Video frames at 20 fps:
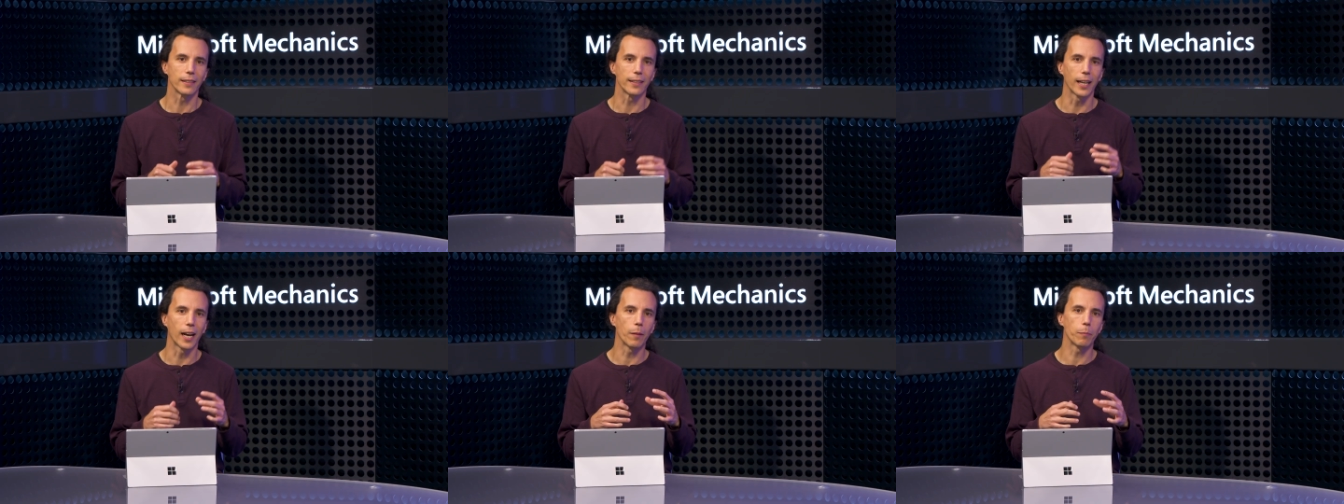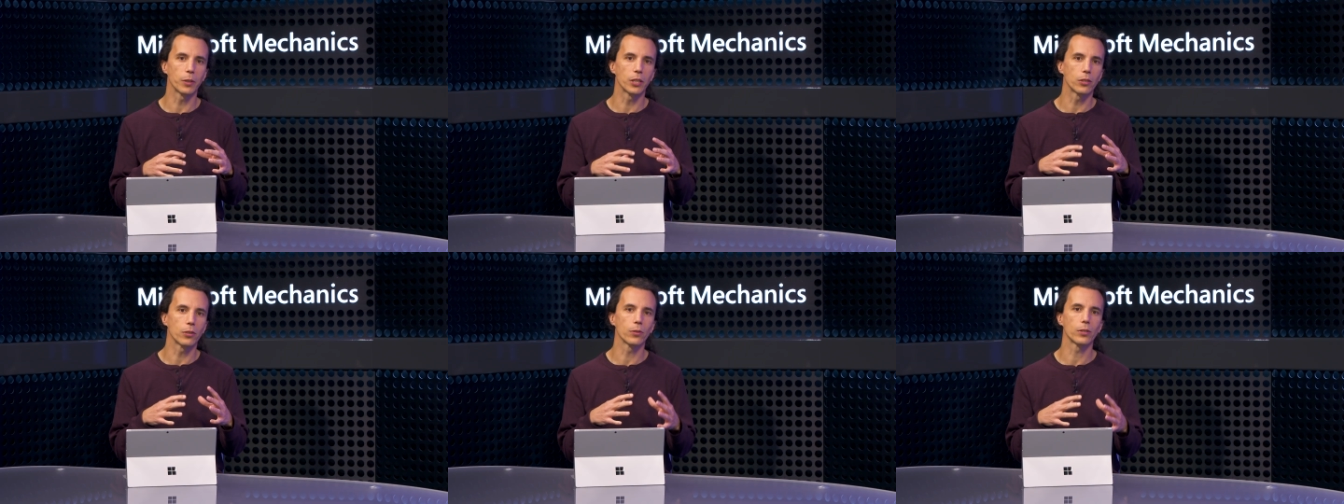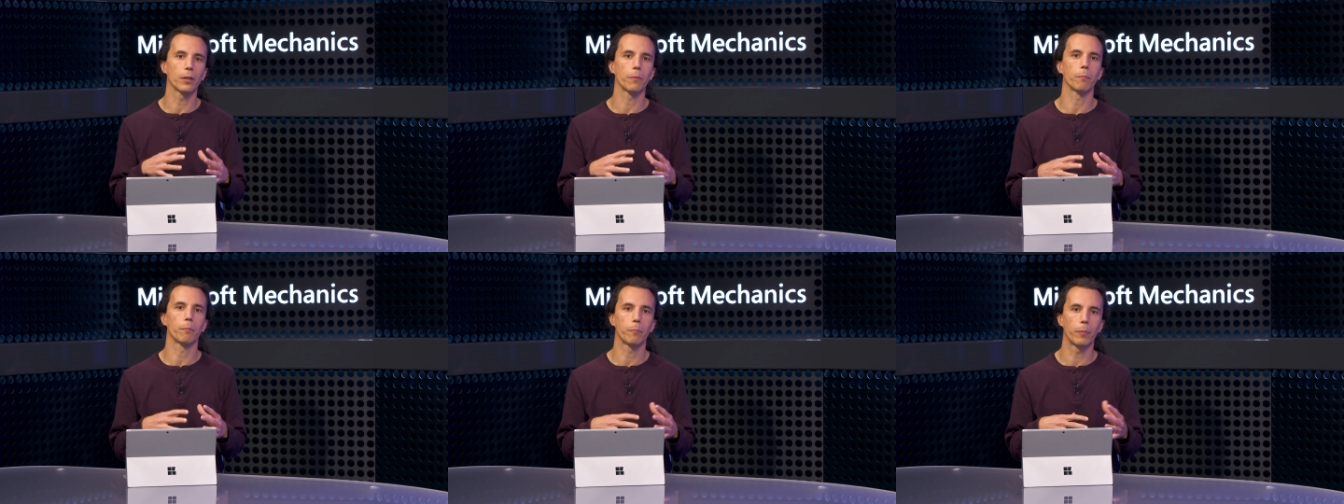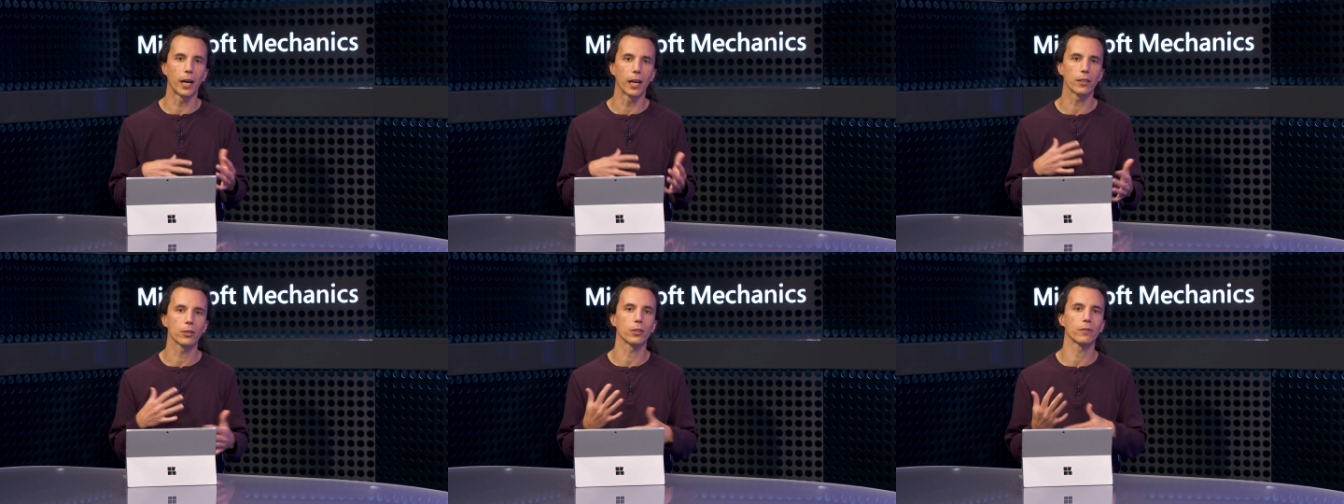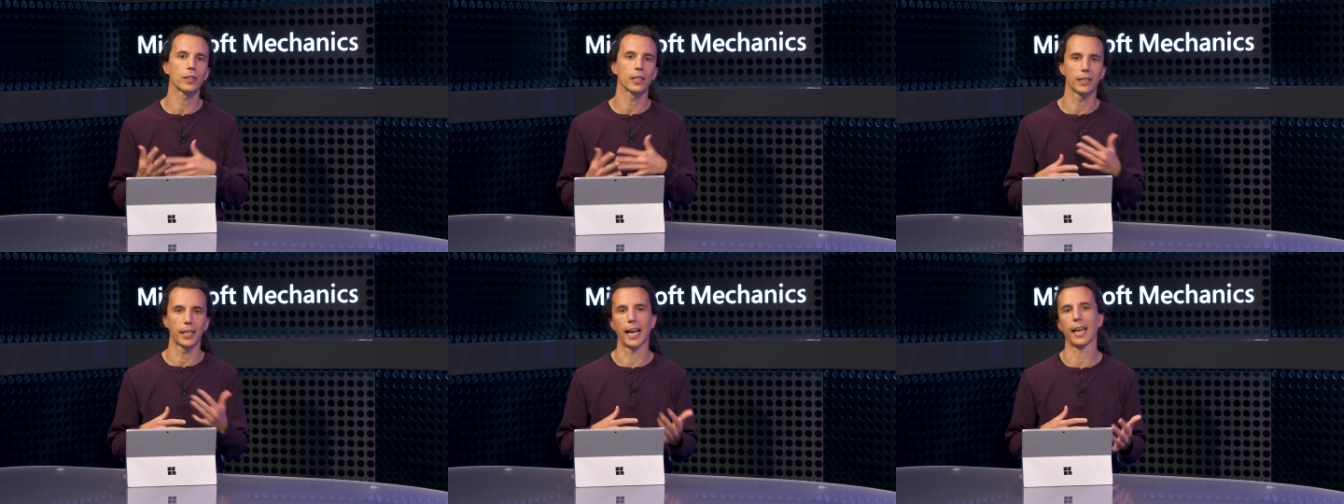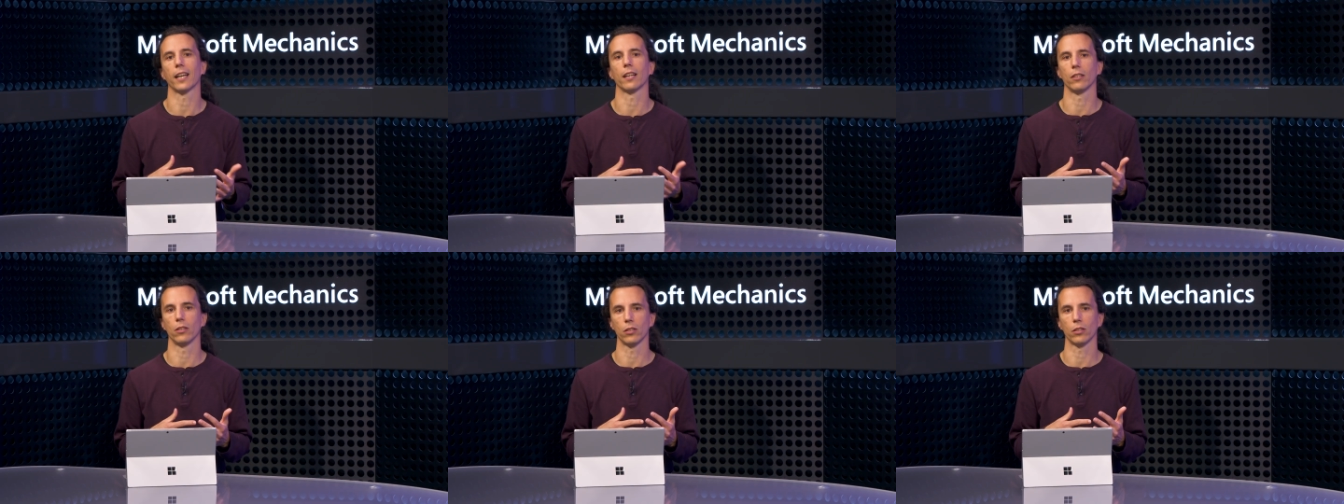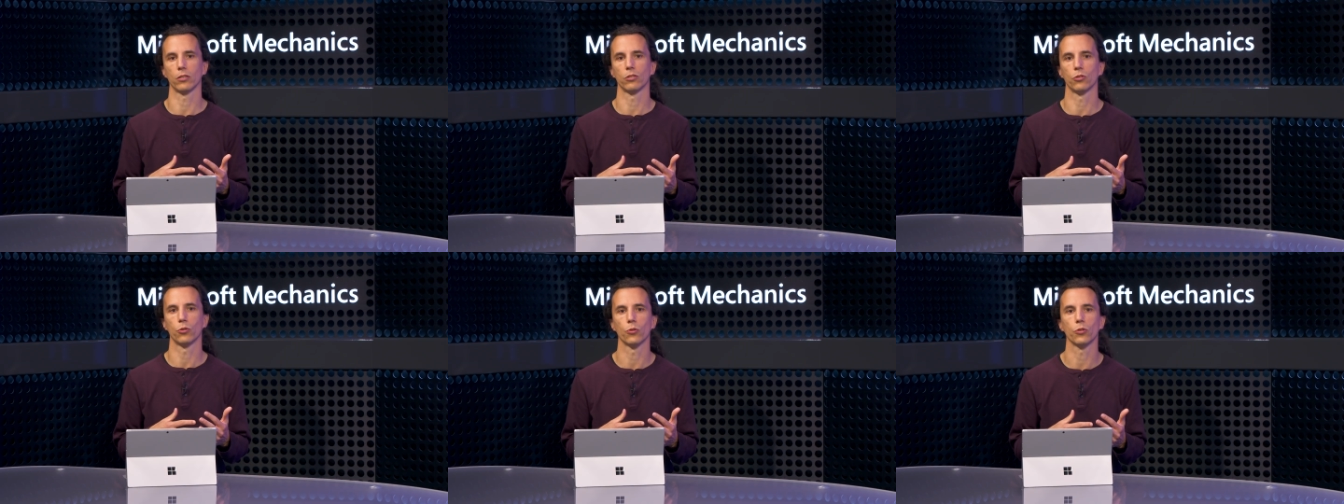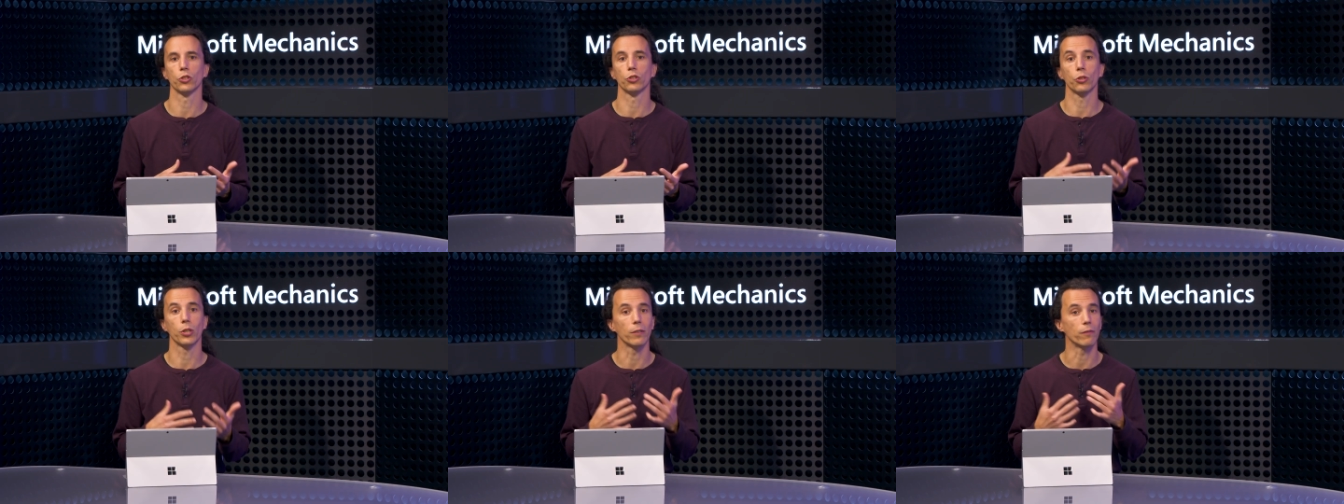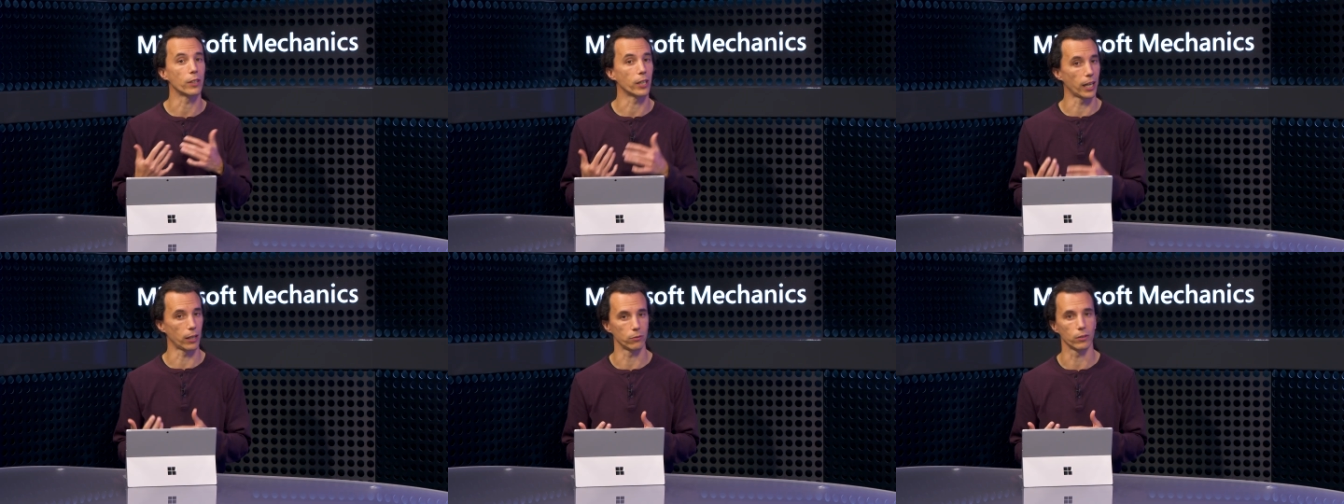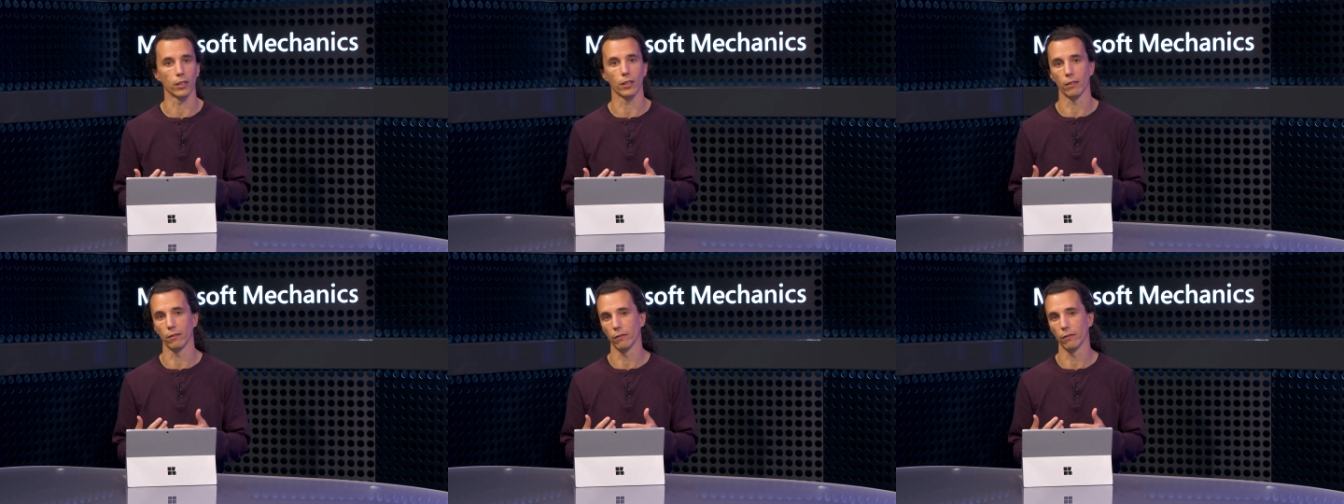the app is using part of the dialogue to retrieve grounding